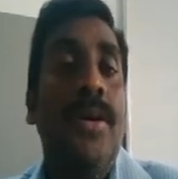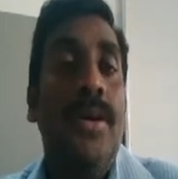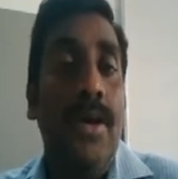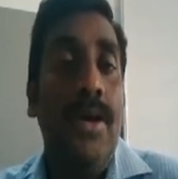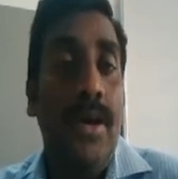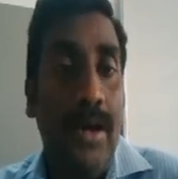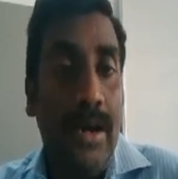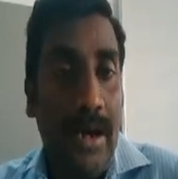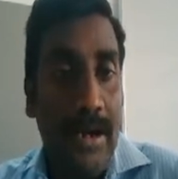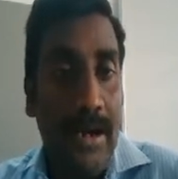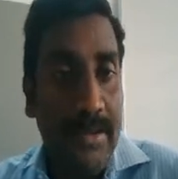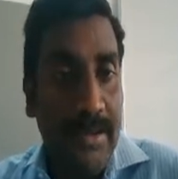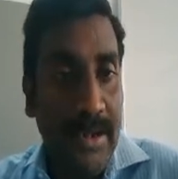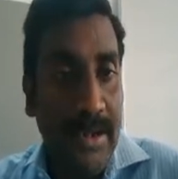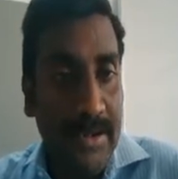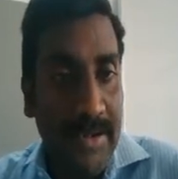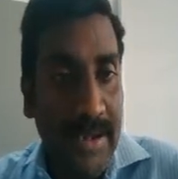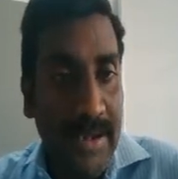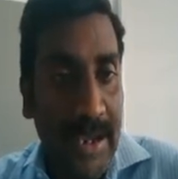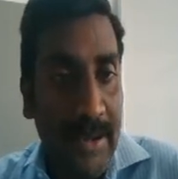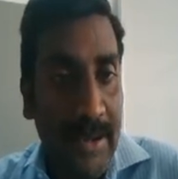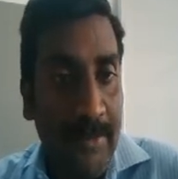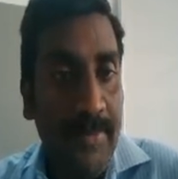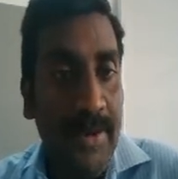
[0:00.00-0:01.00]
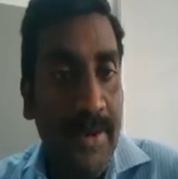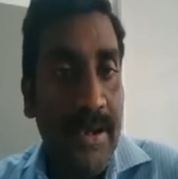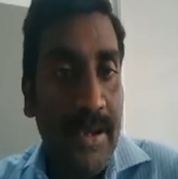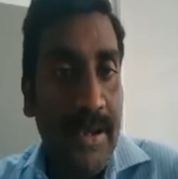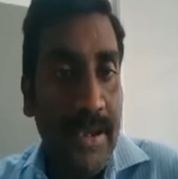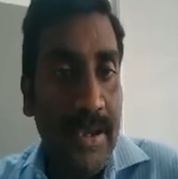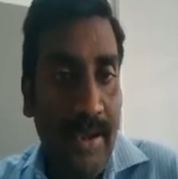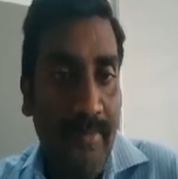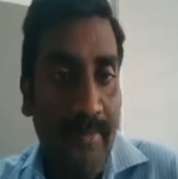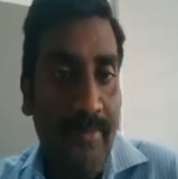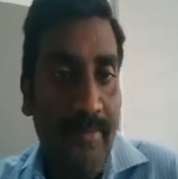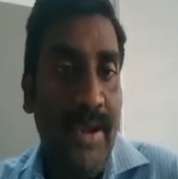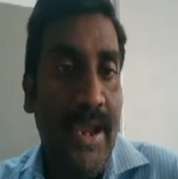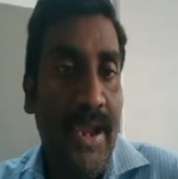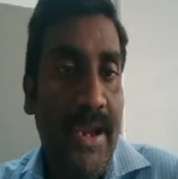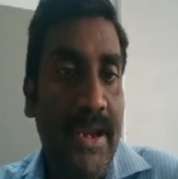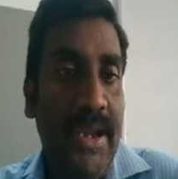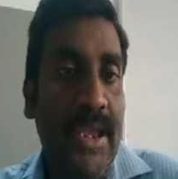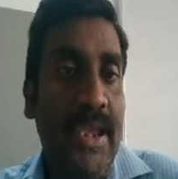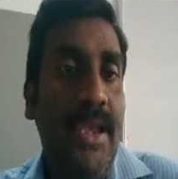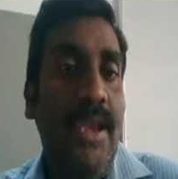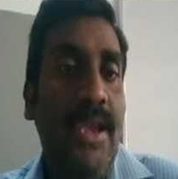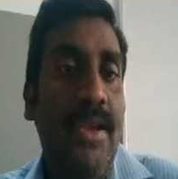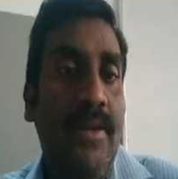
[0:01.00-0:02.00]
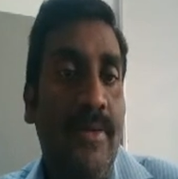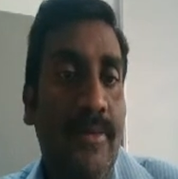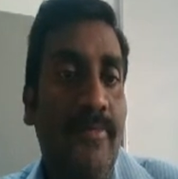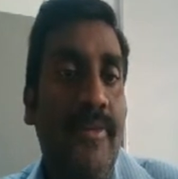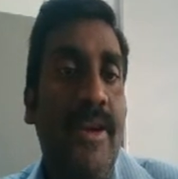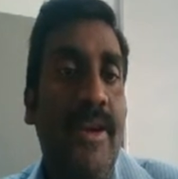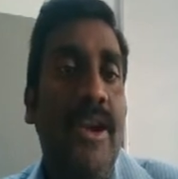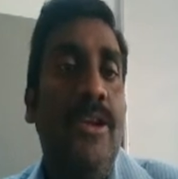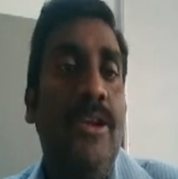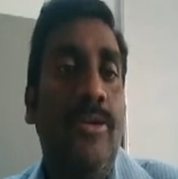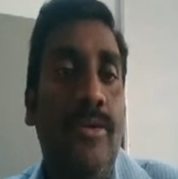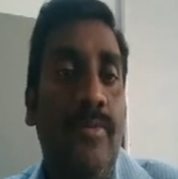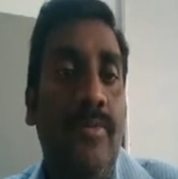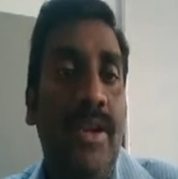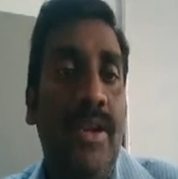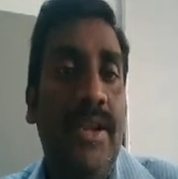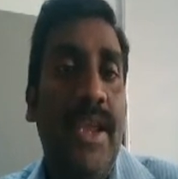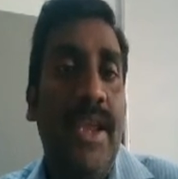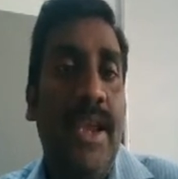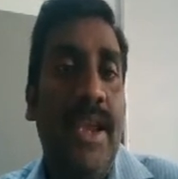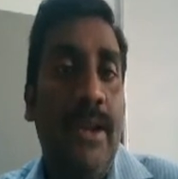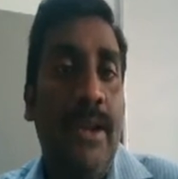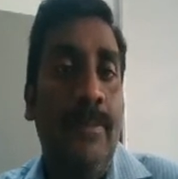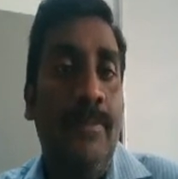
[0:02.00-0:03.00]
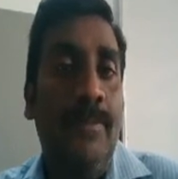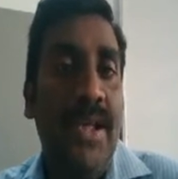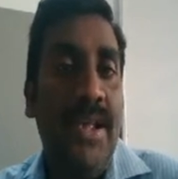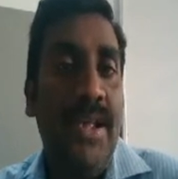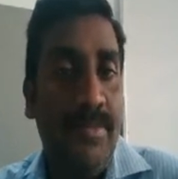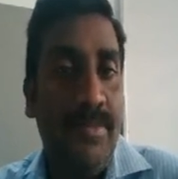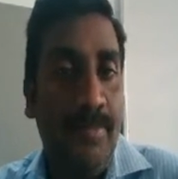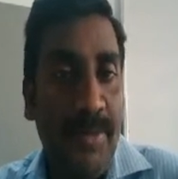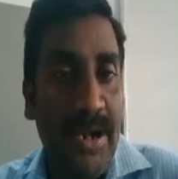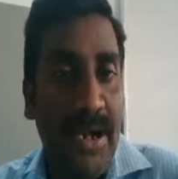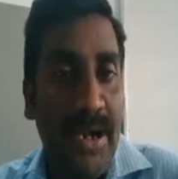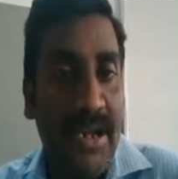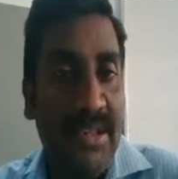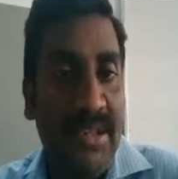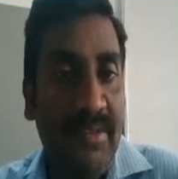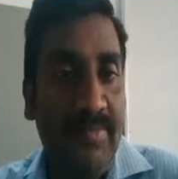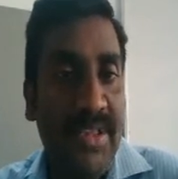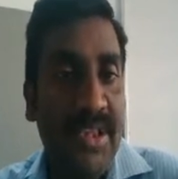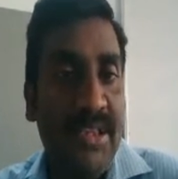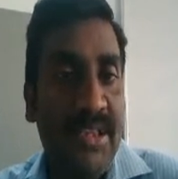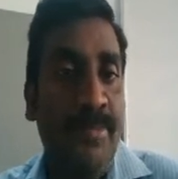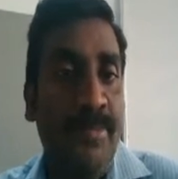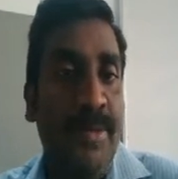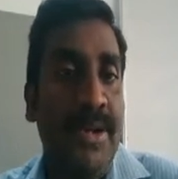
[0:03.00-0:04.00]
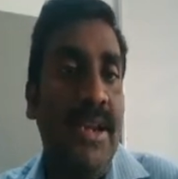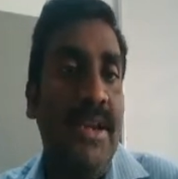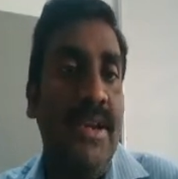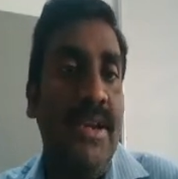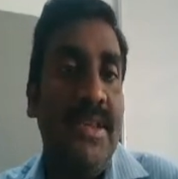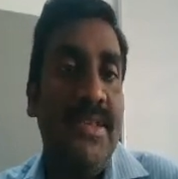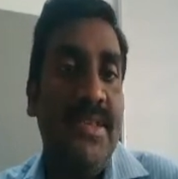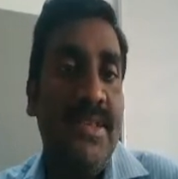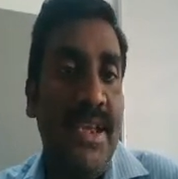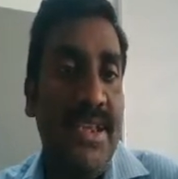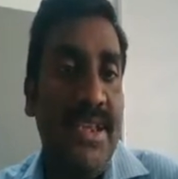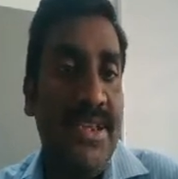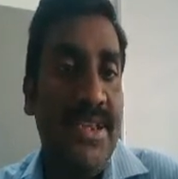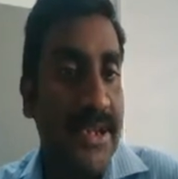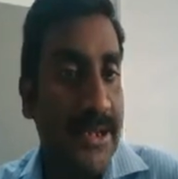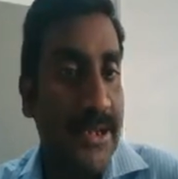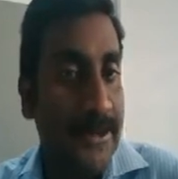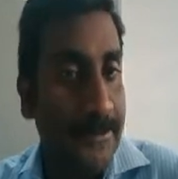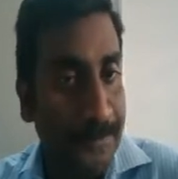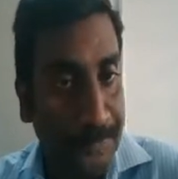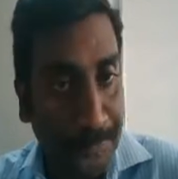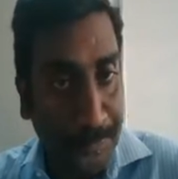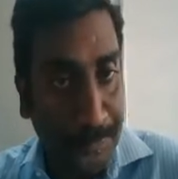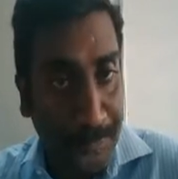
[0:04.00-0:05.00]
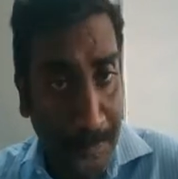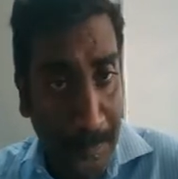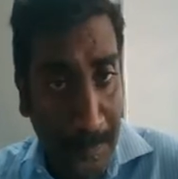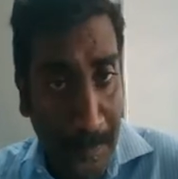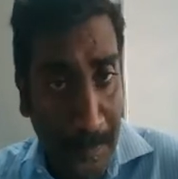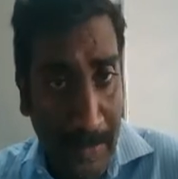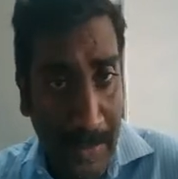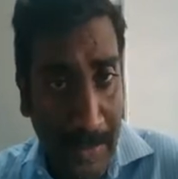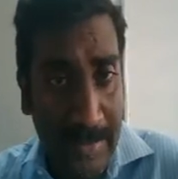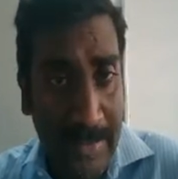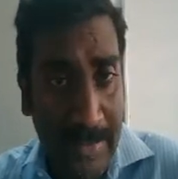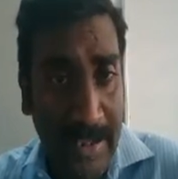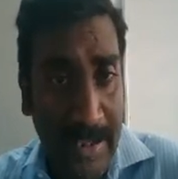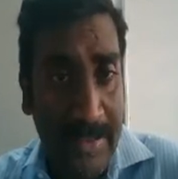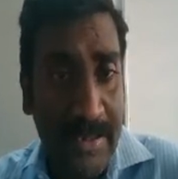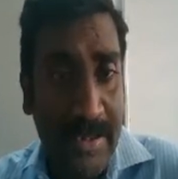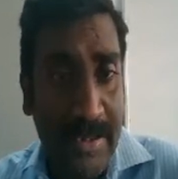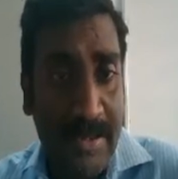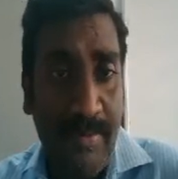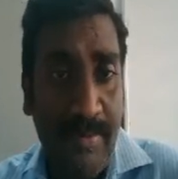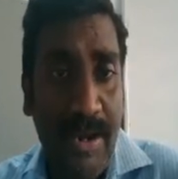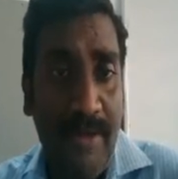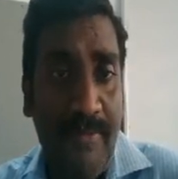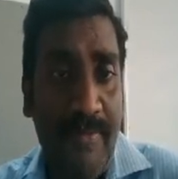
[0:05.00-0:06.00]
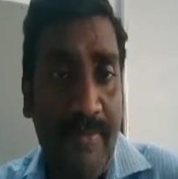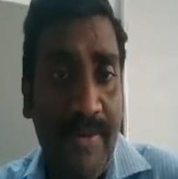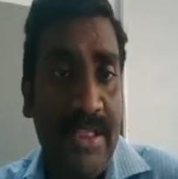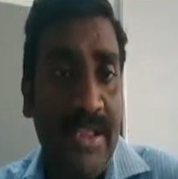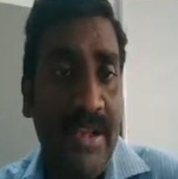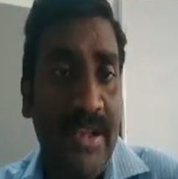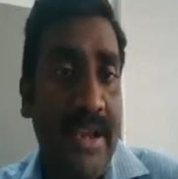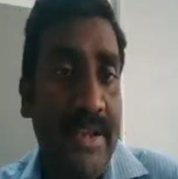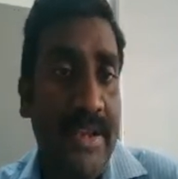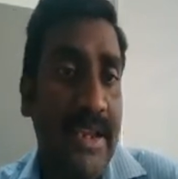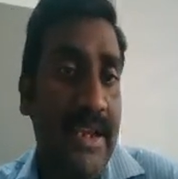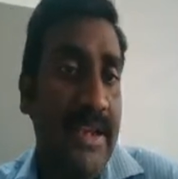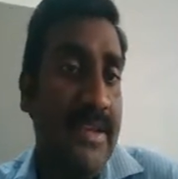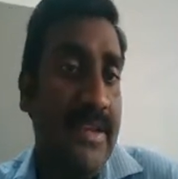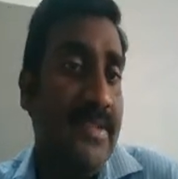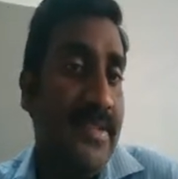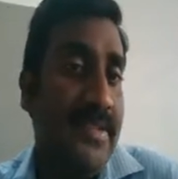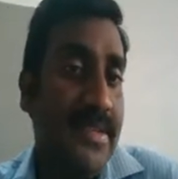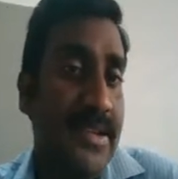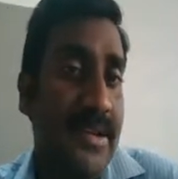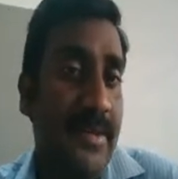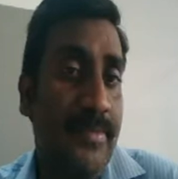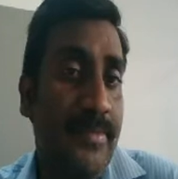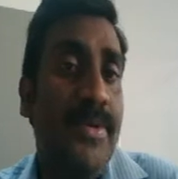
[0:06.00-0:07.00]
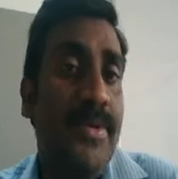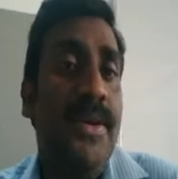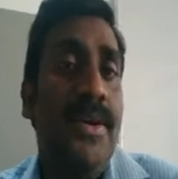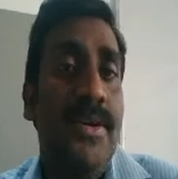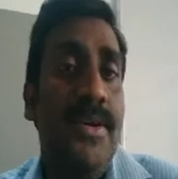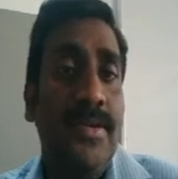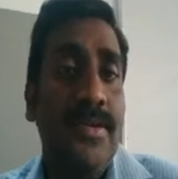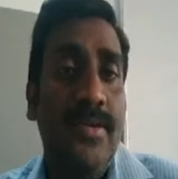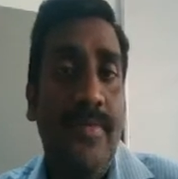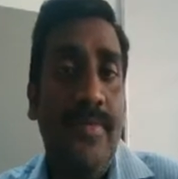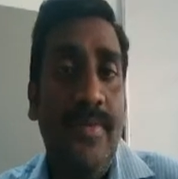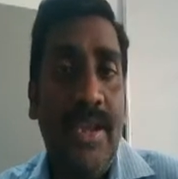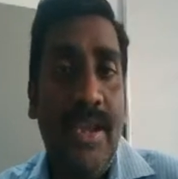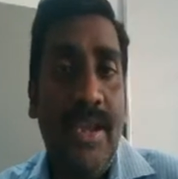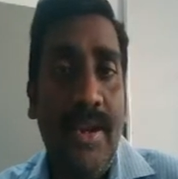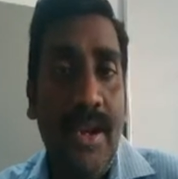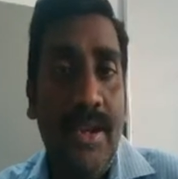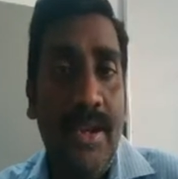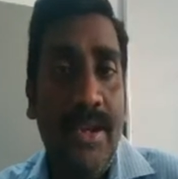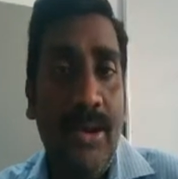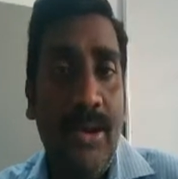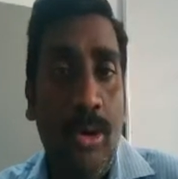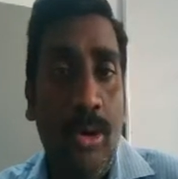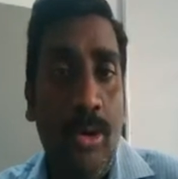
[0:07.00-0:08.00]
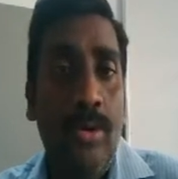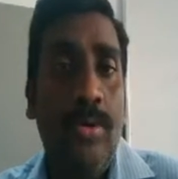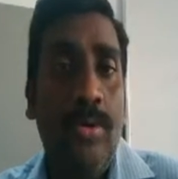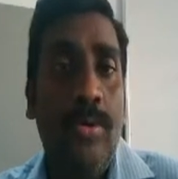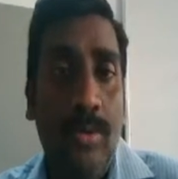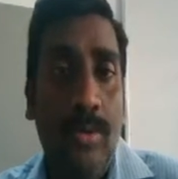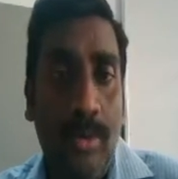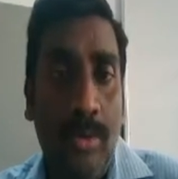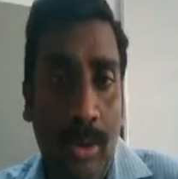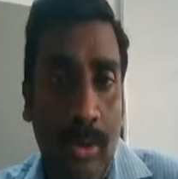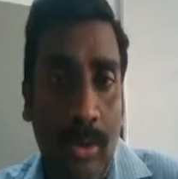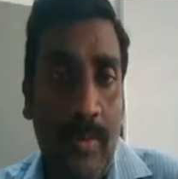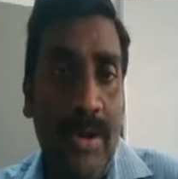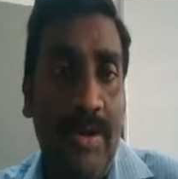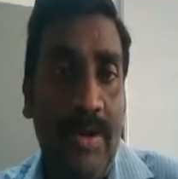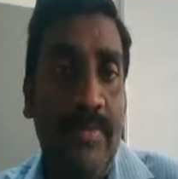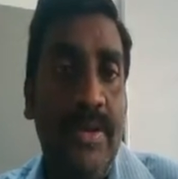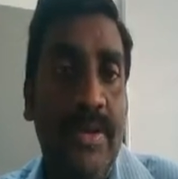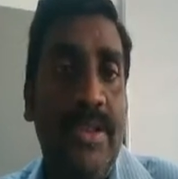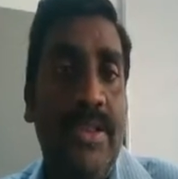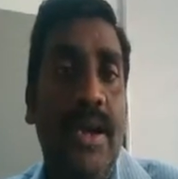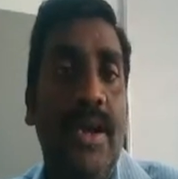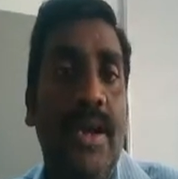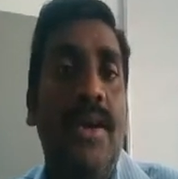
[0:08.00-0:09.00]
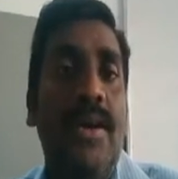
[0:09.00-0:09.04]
on that time, if any failure will take place because of this brittleness nature, then this will affect the entire system. So we cannot go over with the